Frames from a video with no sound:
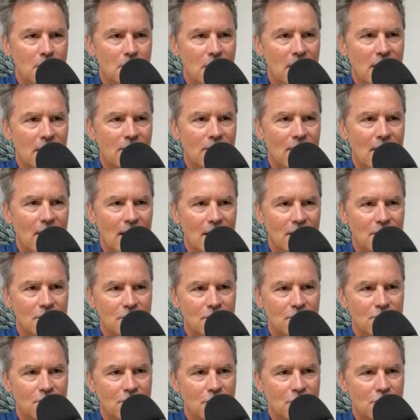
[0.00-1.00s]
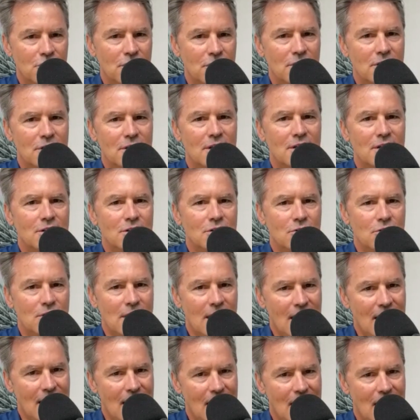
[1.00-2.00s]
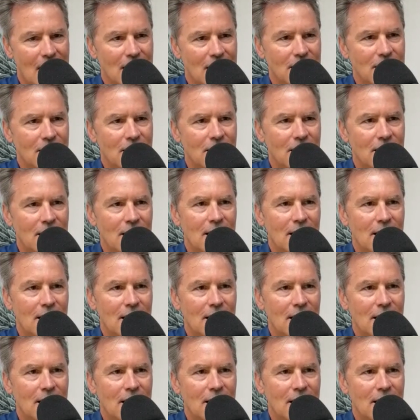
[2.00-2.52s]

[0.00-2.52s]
make that as efficient as you can,